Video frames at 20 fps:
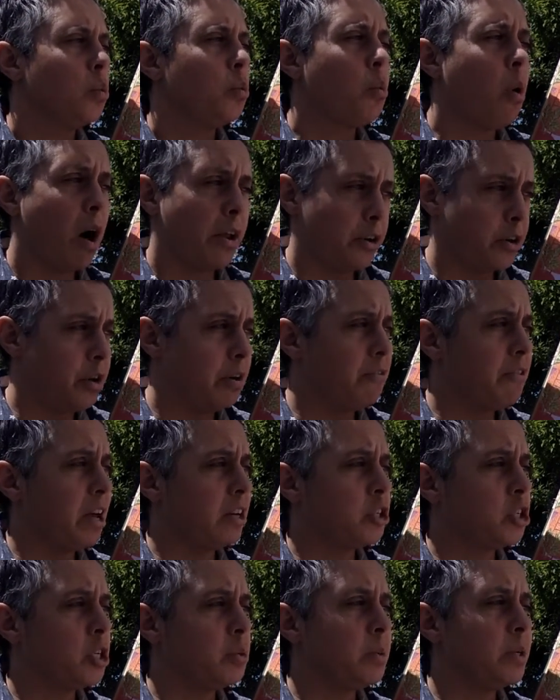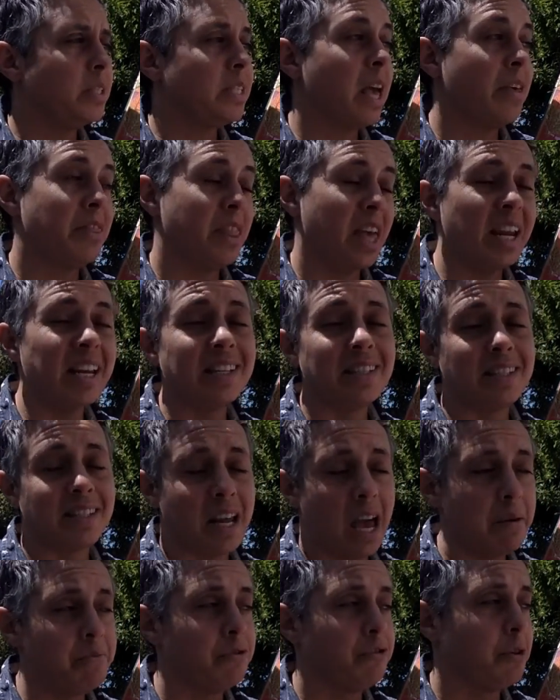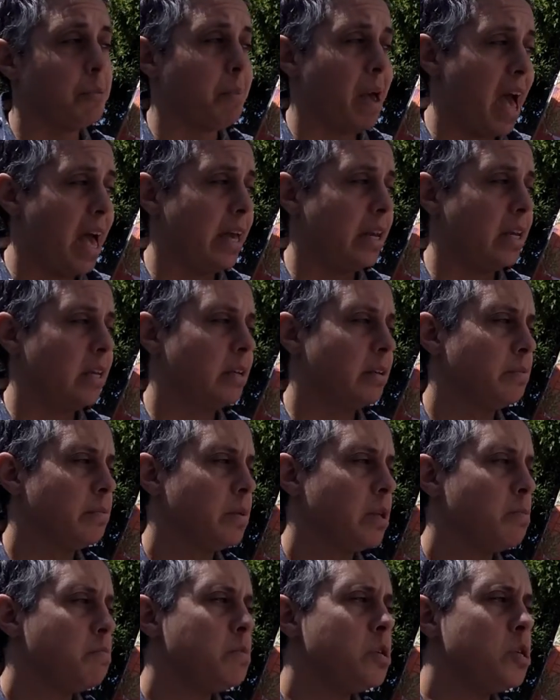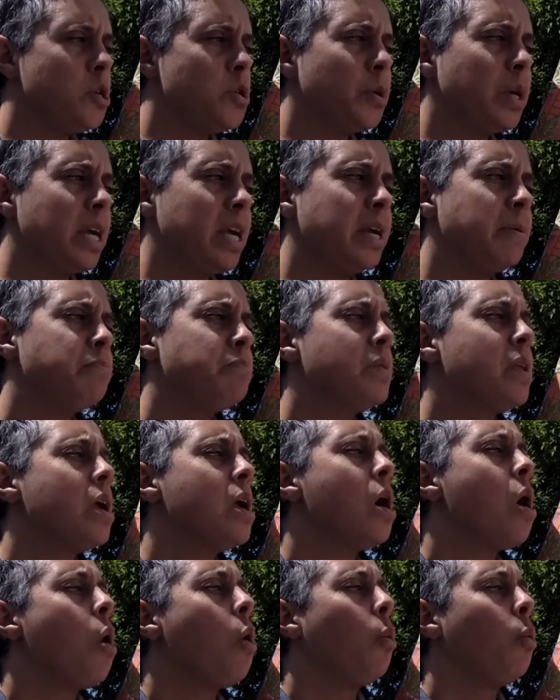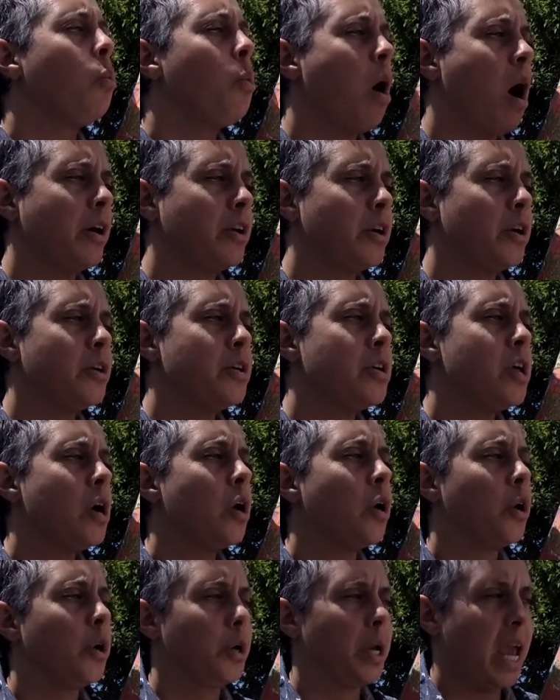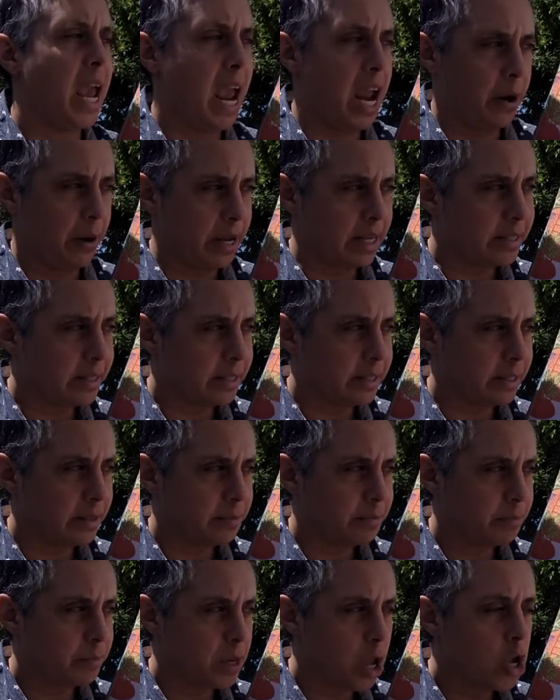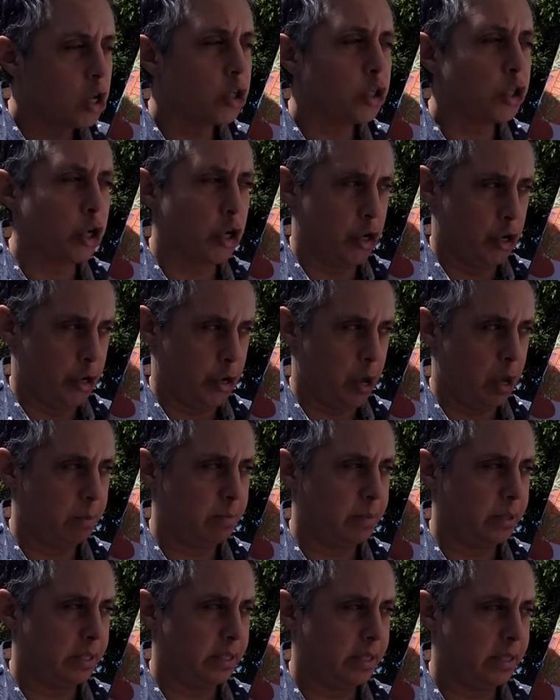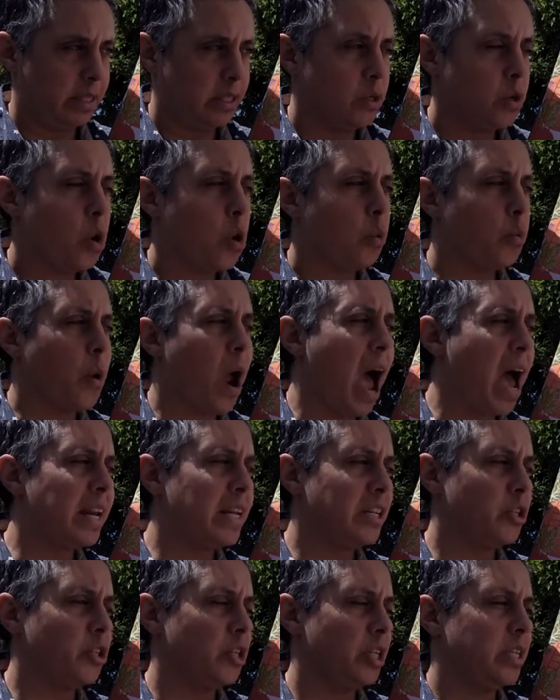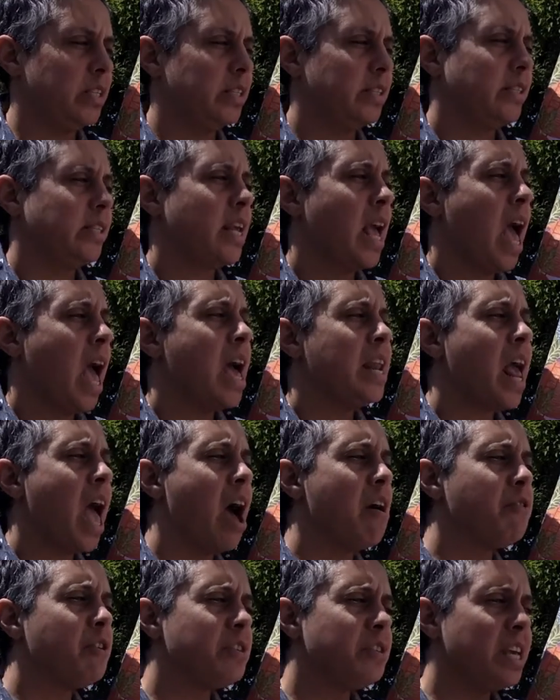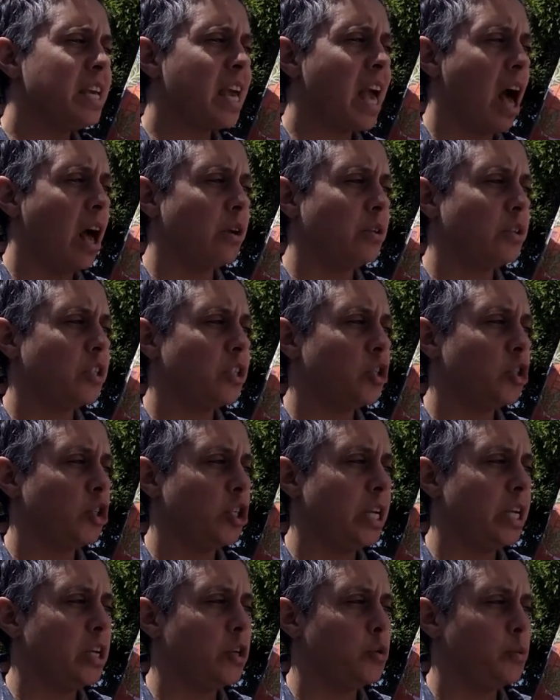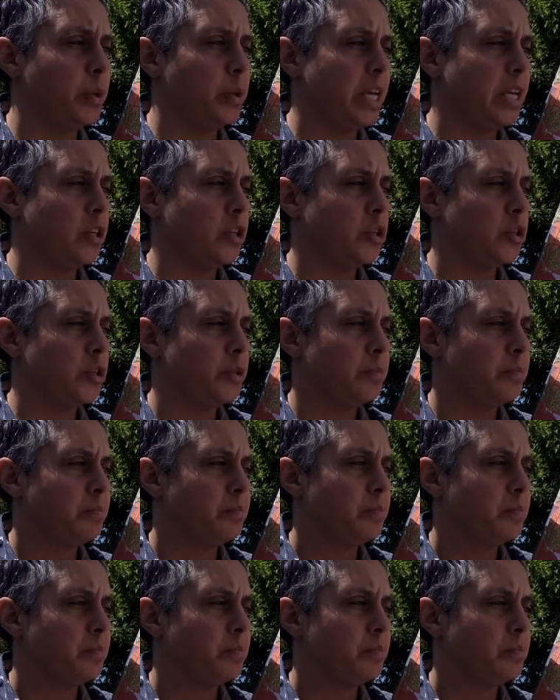Water your vegetables and then it's time for bed. Miyuki watered her carrots, turnips, radishes, and everything else she could reach.